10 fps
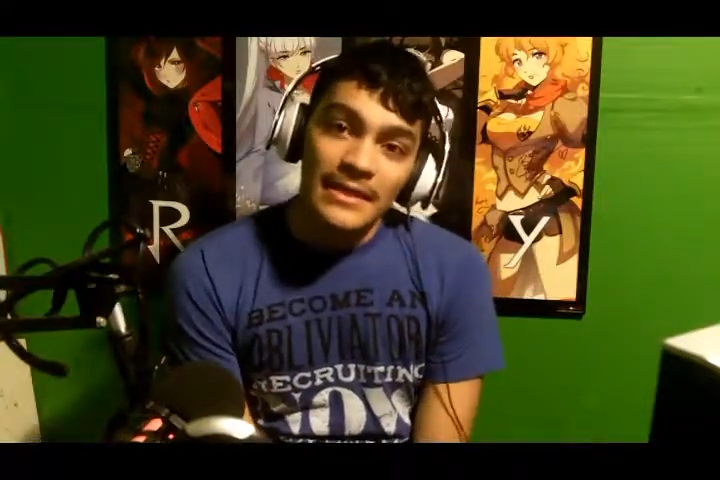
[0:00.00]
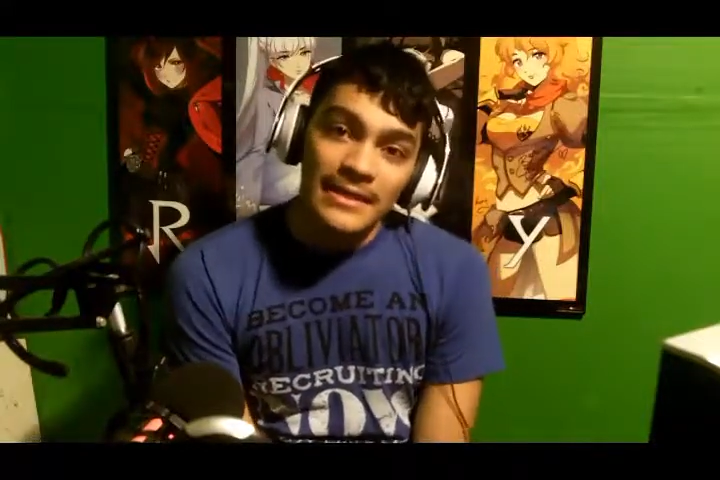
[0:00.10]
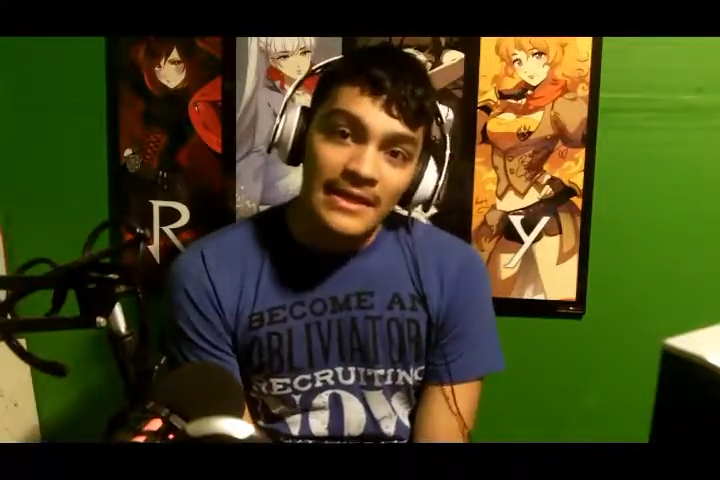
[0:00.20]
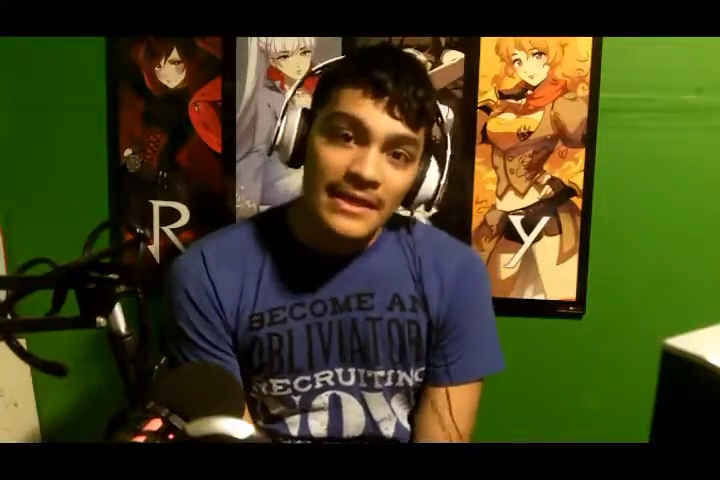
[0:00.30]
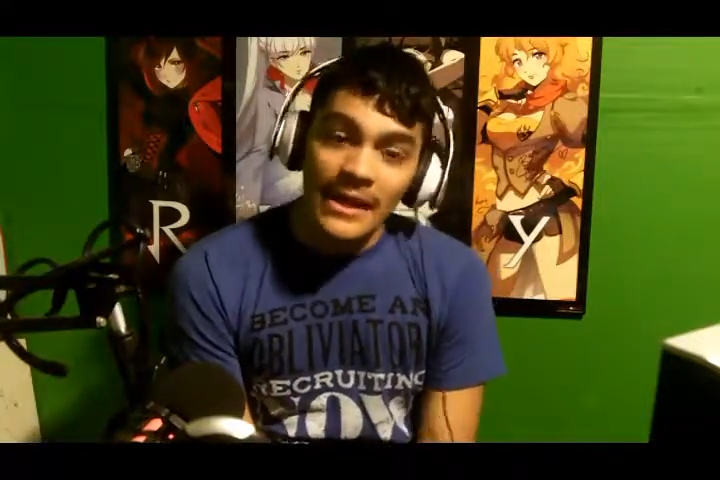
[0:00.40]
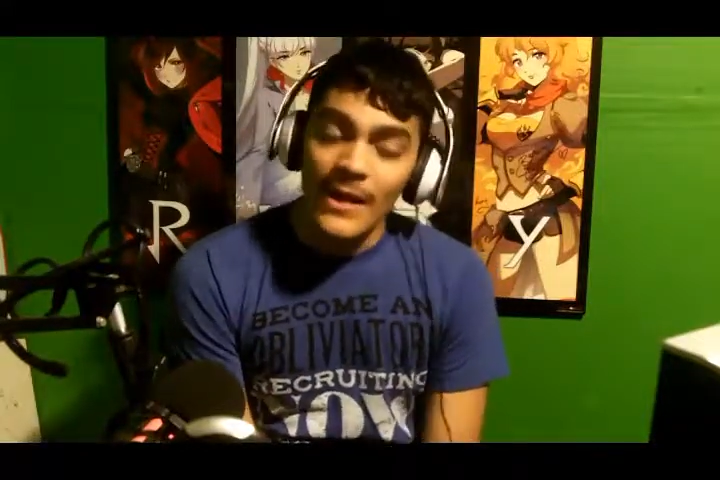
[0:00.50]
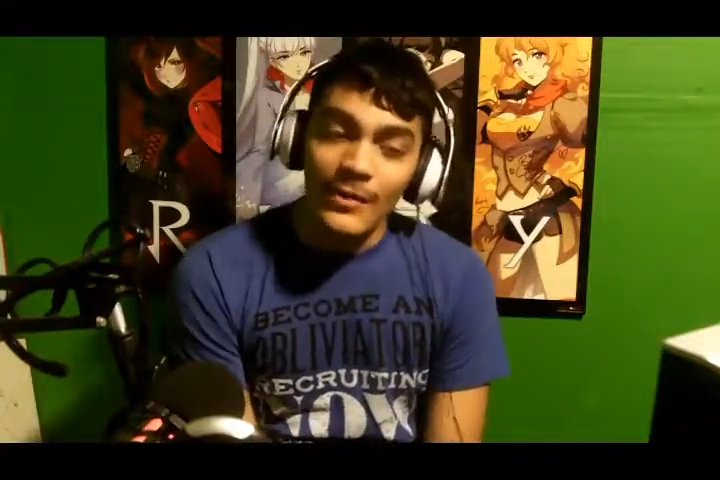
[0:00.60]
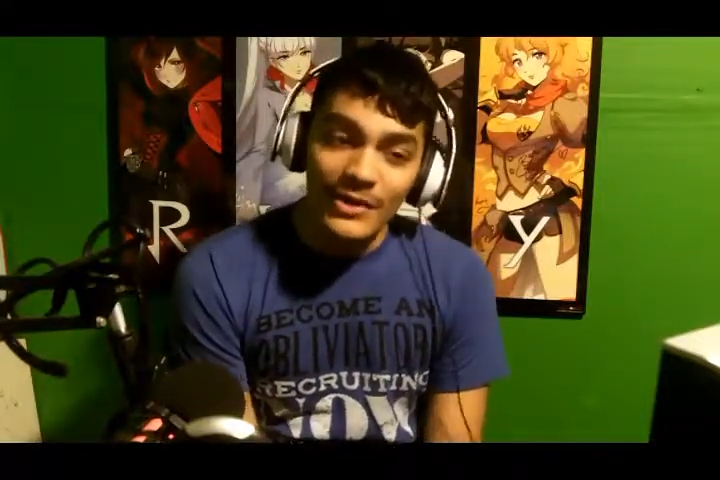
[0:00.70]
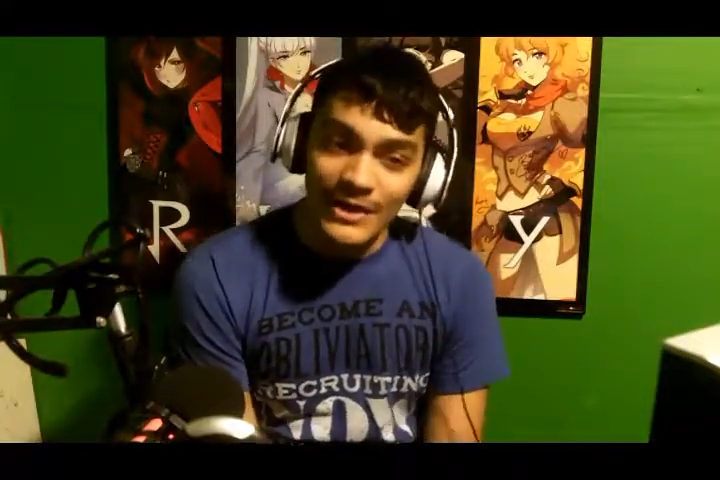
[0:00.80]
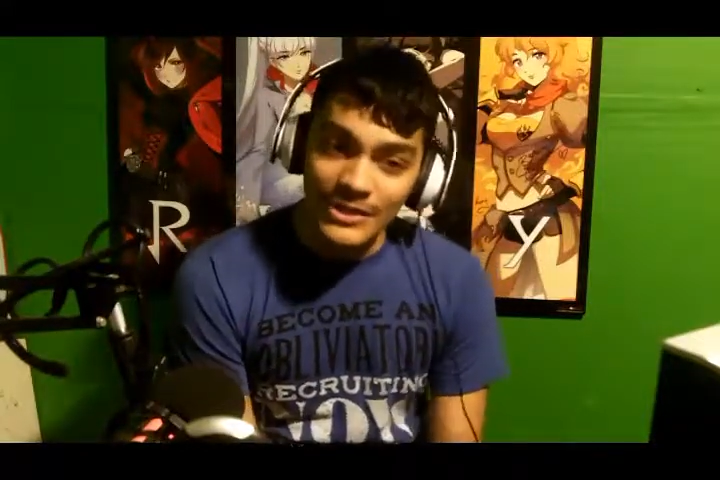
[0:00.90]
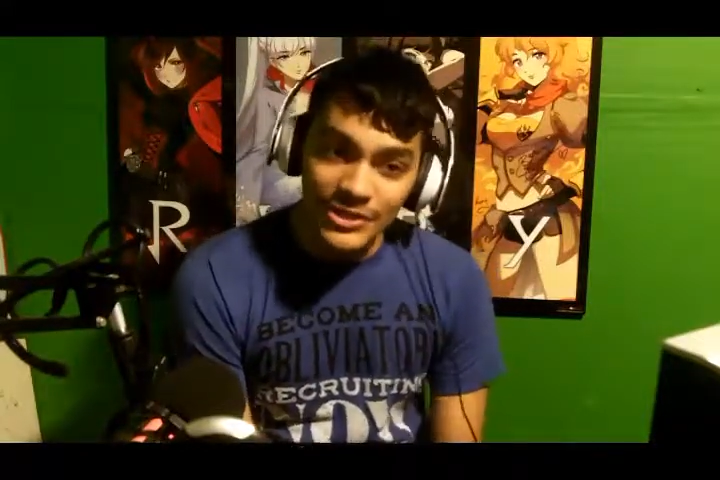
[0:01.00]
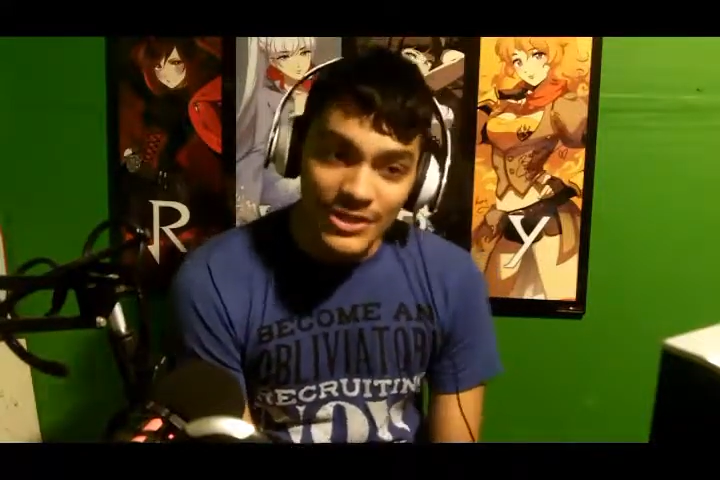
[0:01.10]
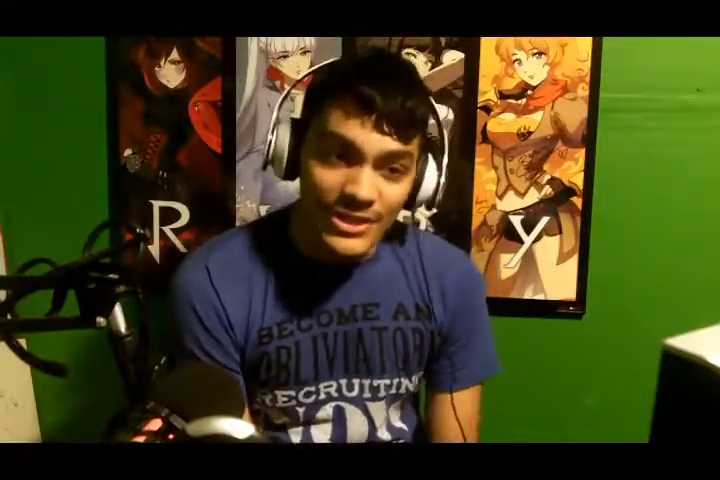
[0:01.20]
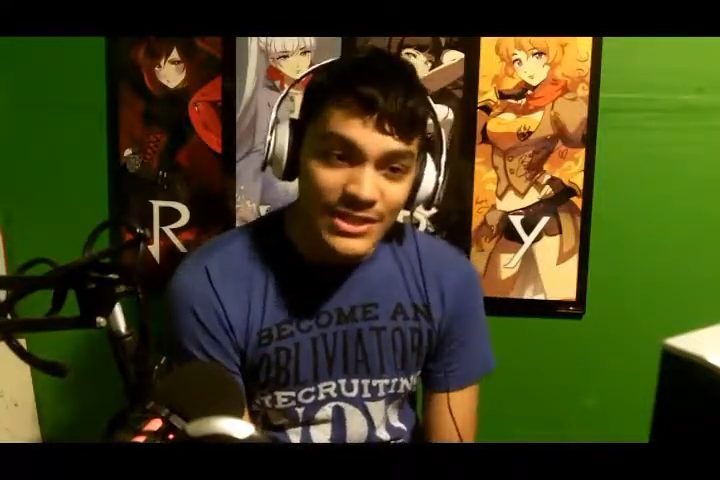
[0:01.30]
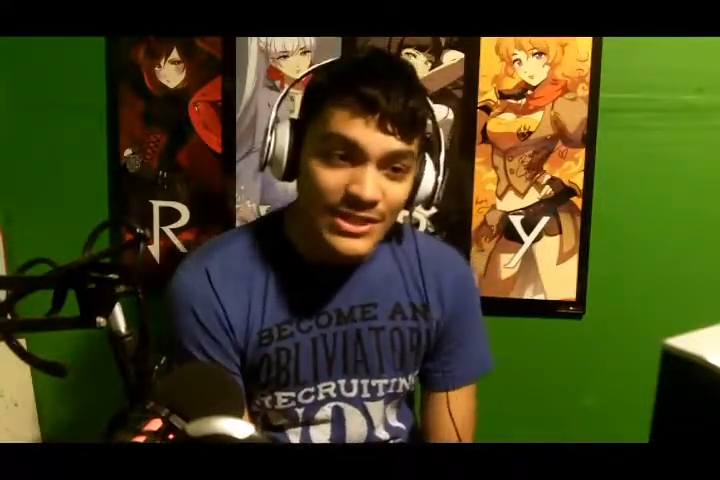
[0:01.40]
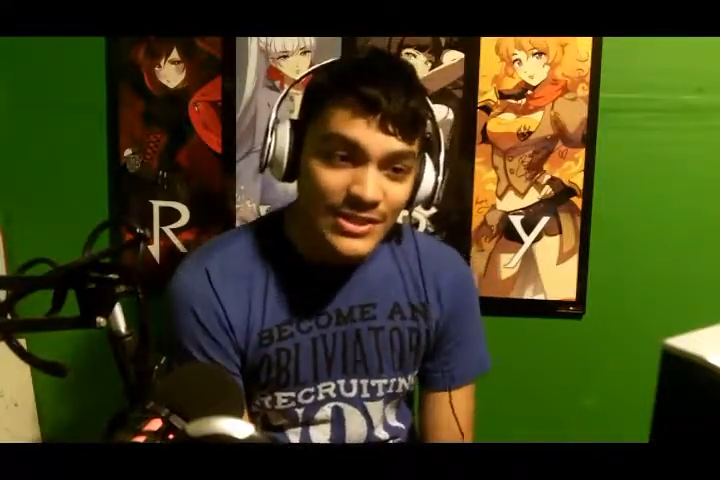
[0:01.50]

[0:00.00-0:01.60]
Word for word: the camera I took